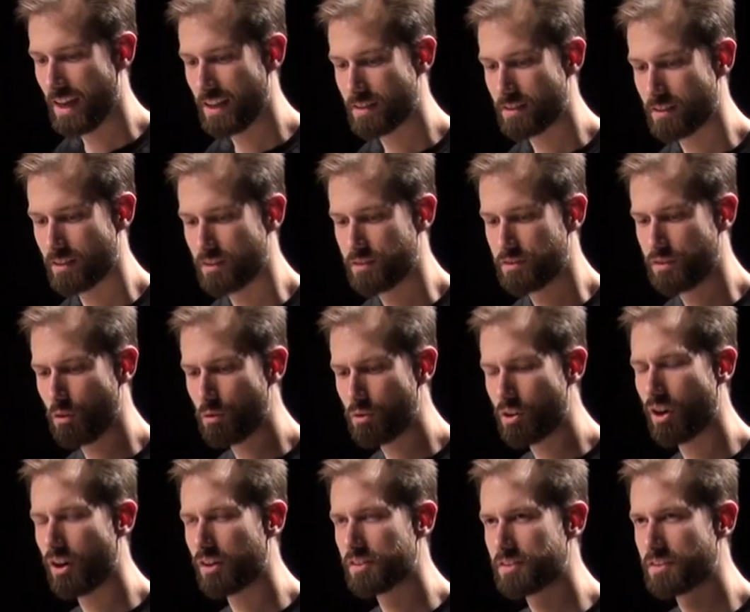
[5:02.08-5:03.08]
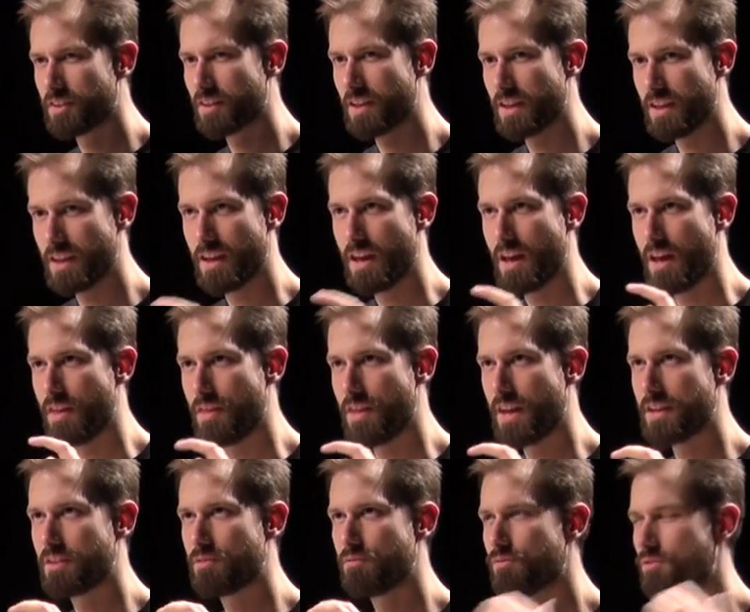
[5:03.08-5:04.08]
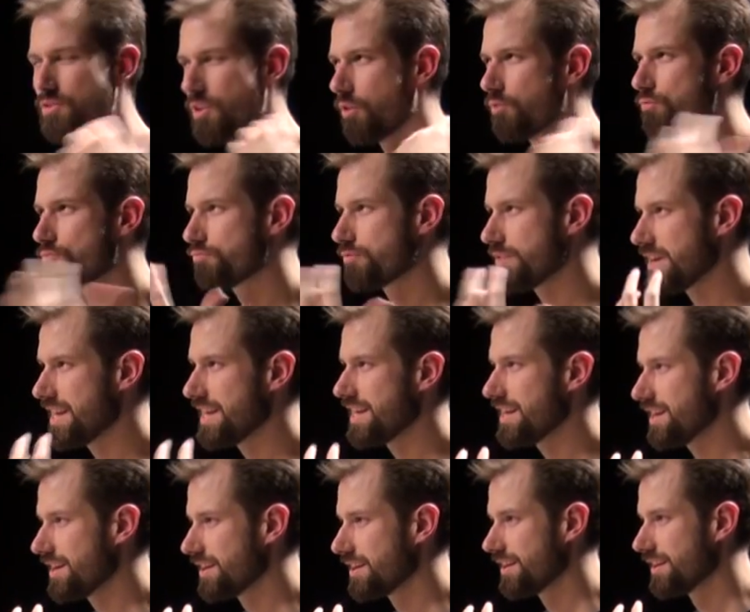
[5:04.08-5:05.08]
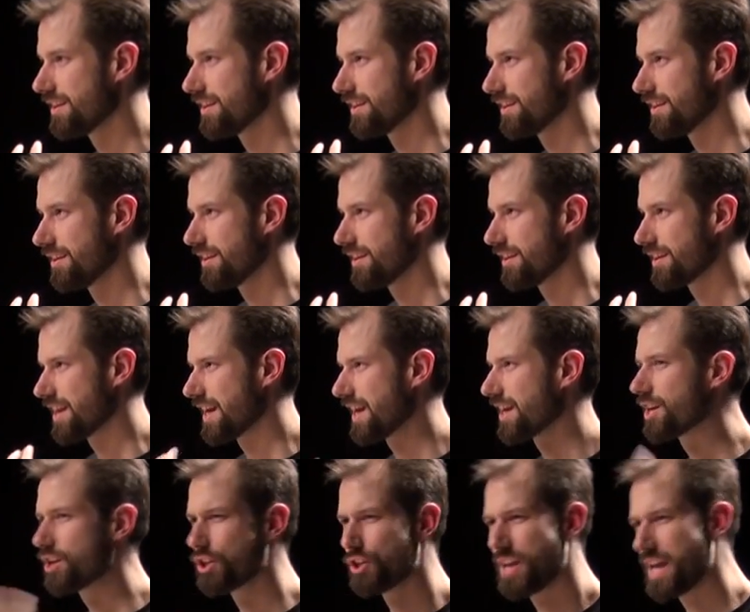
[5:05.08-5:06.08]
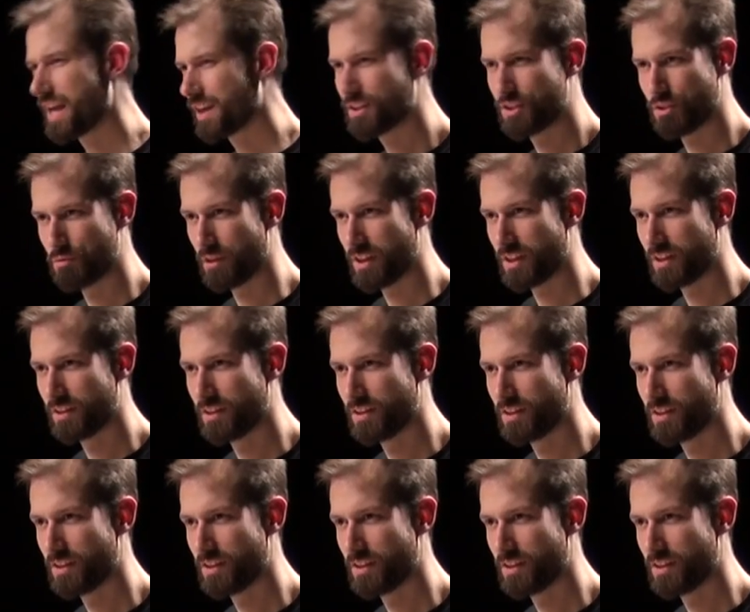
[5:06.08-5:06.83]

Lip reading: and so constantly that you don't really can connect to it.